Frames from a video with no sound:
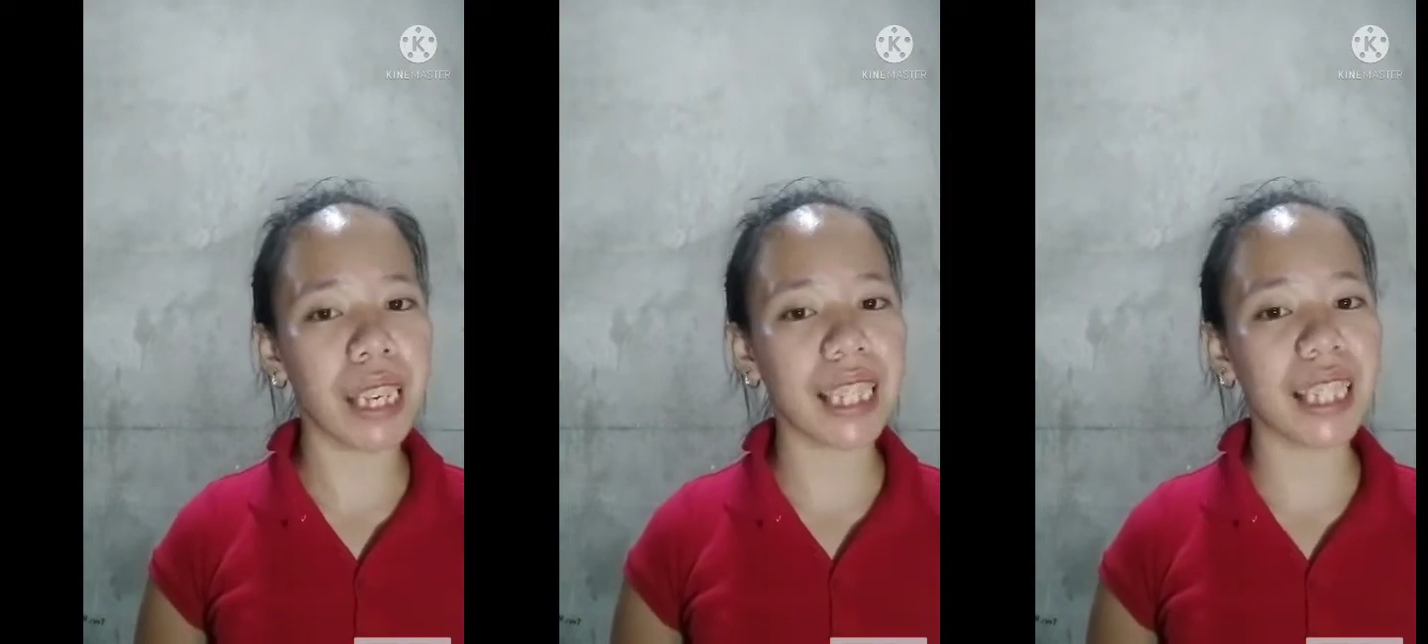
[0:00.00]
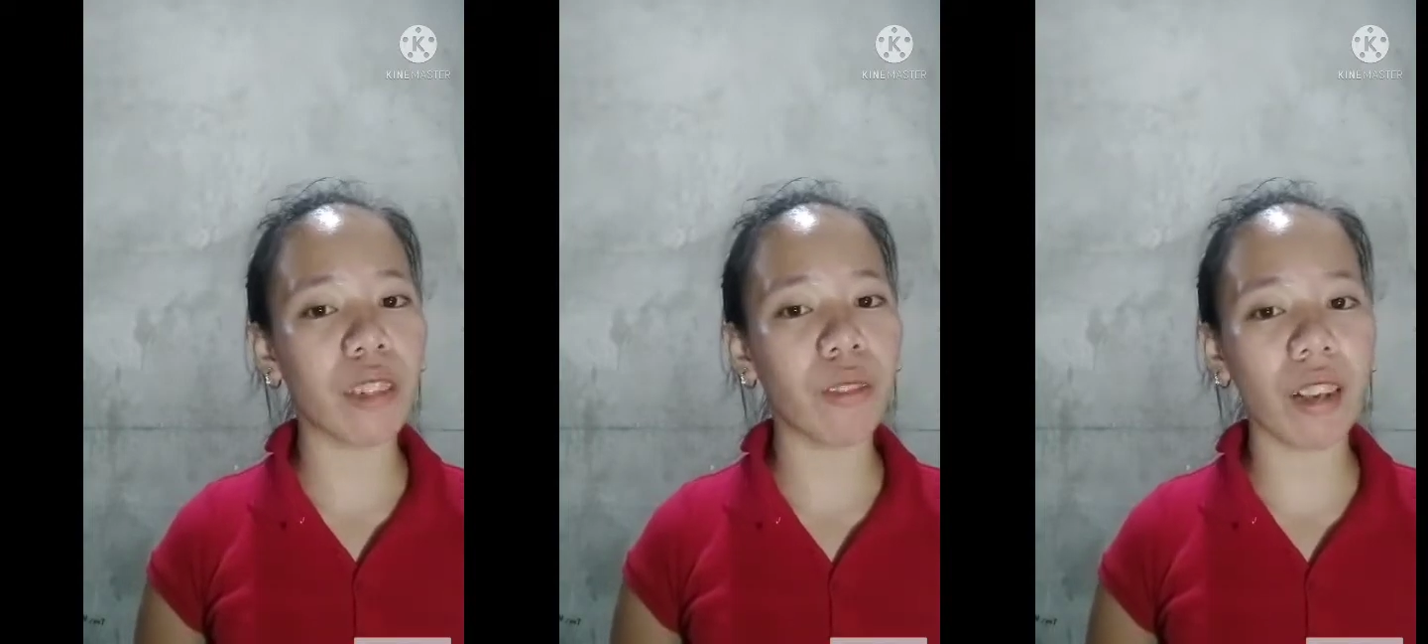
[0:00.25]

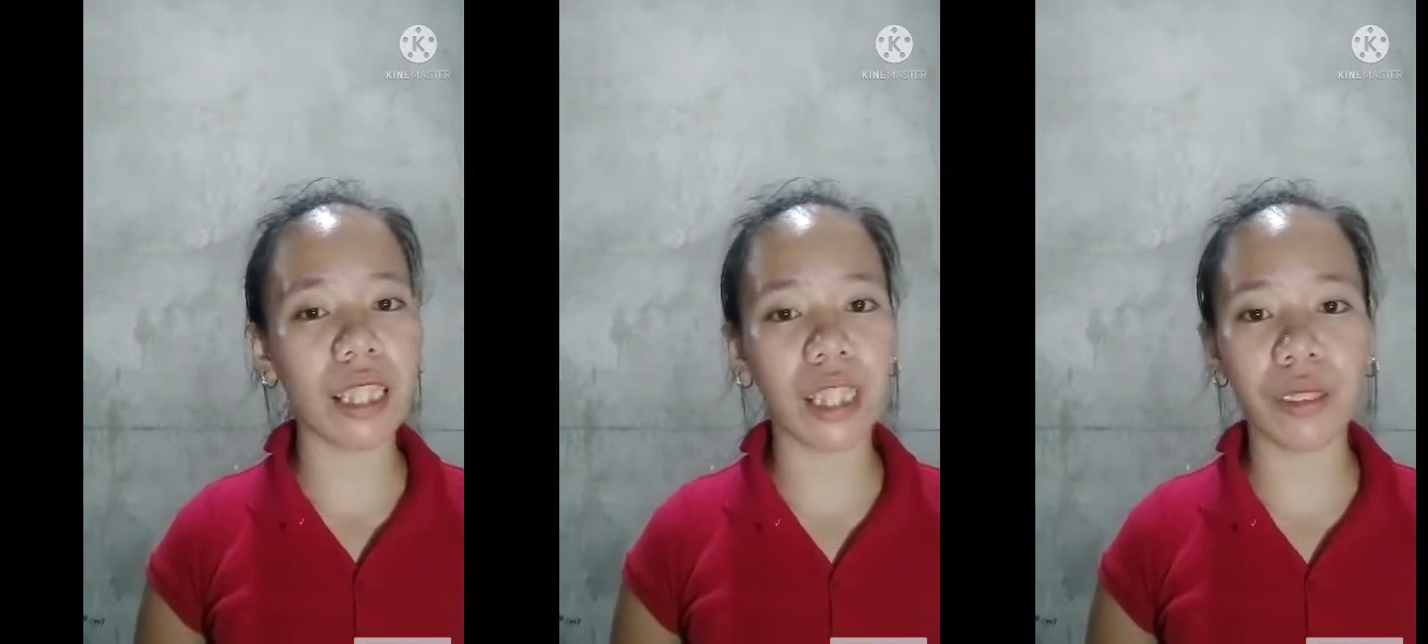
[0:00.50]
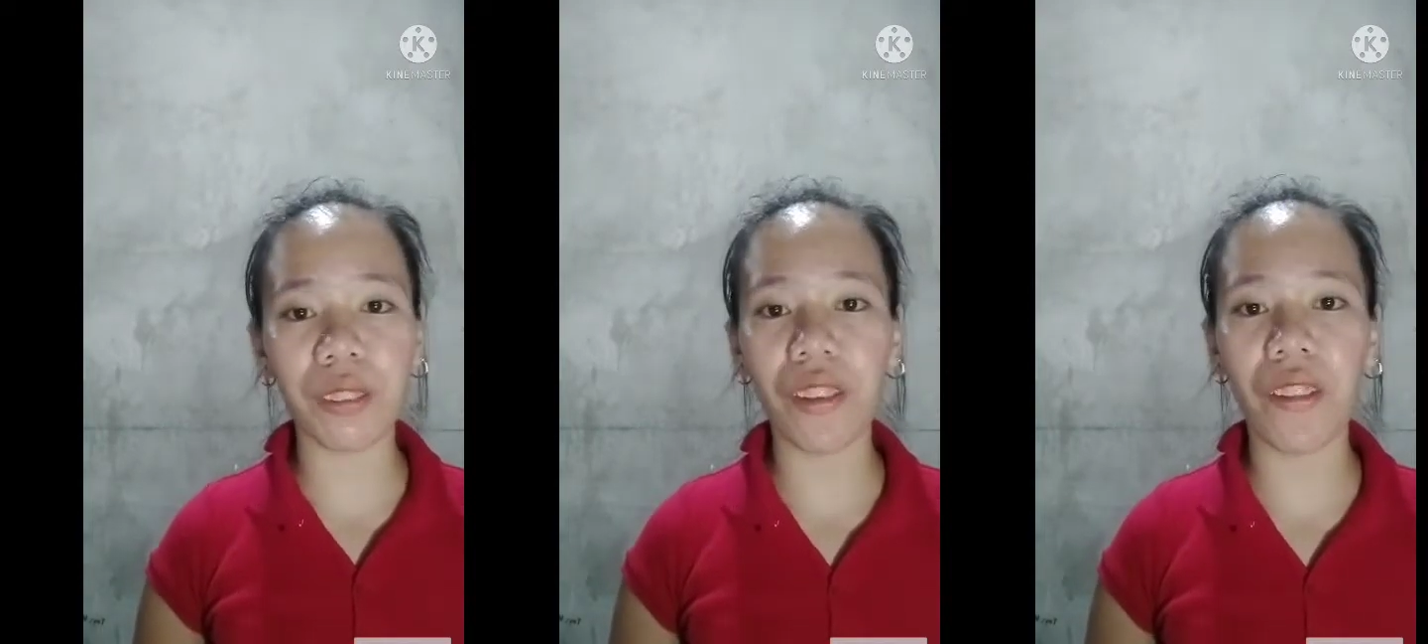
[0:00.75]
equals to
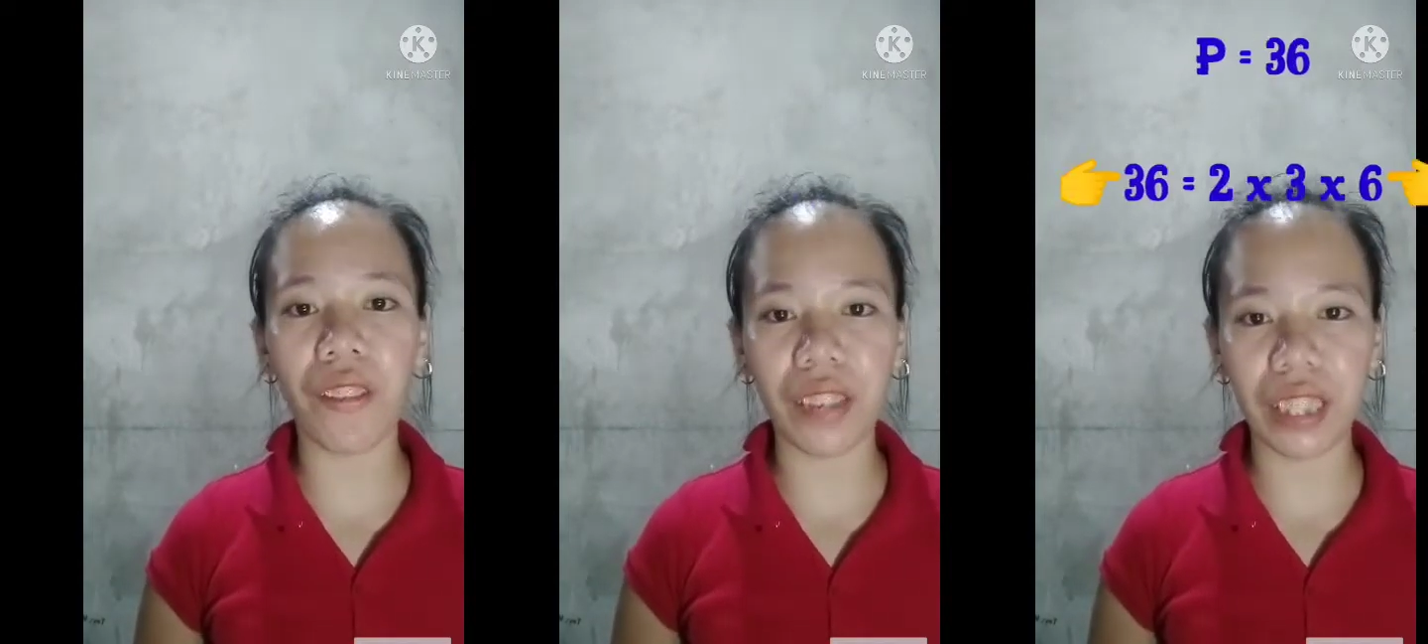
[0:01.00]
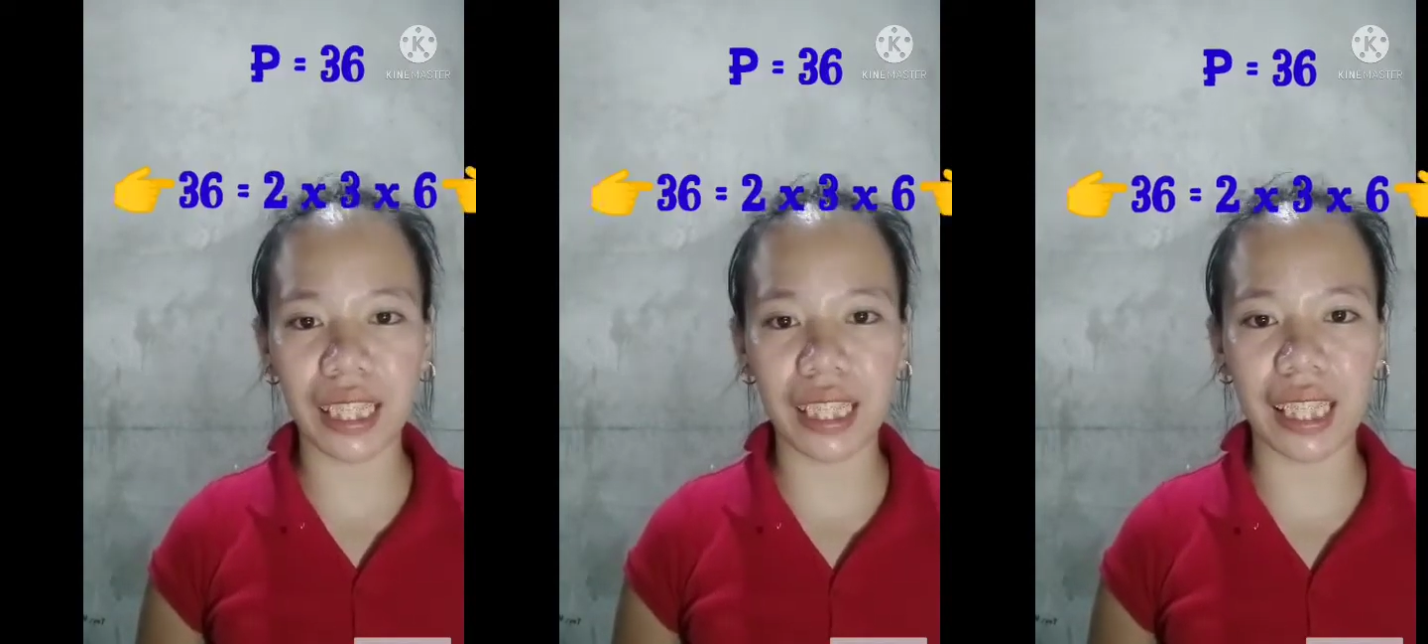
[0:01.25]

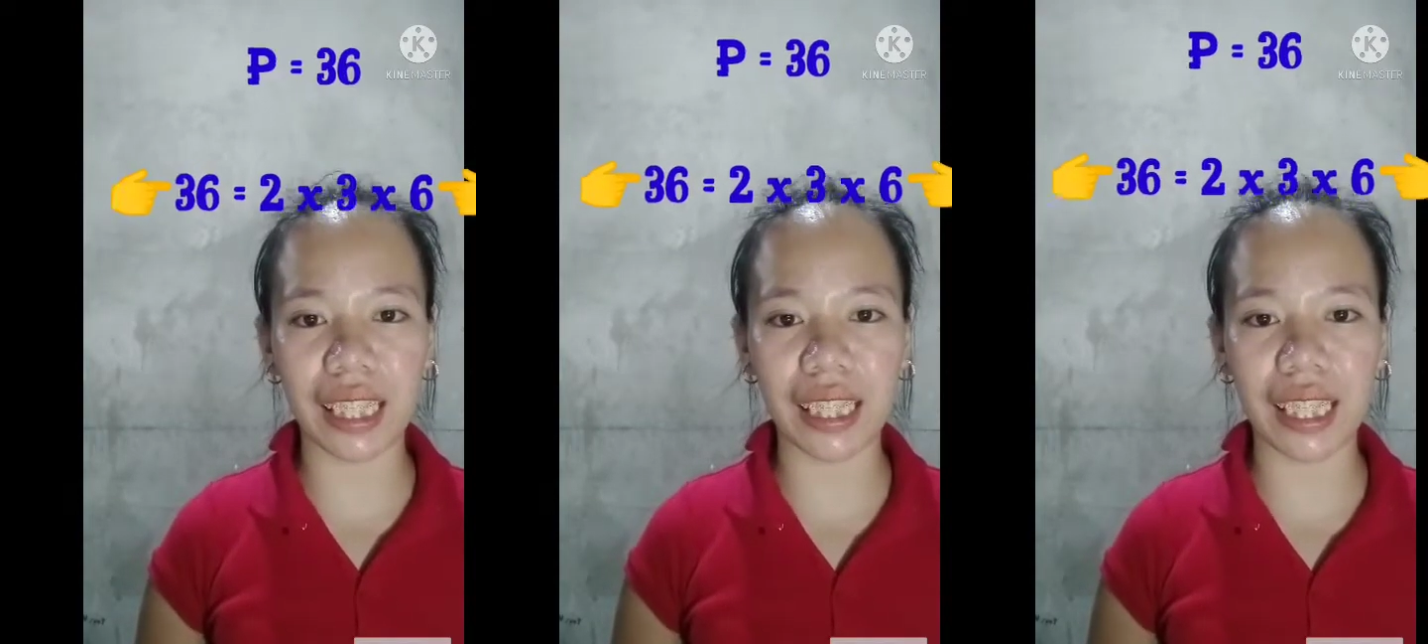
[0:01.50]
36,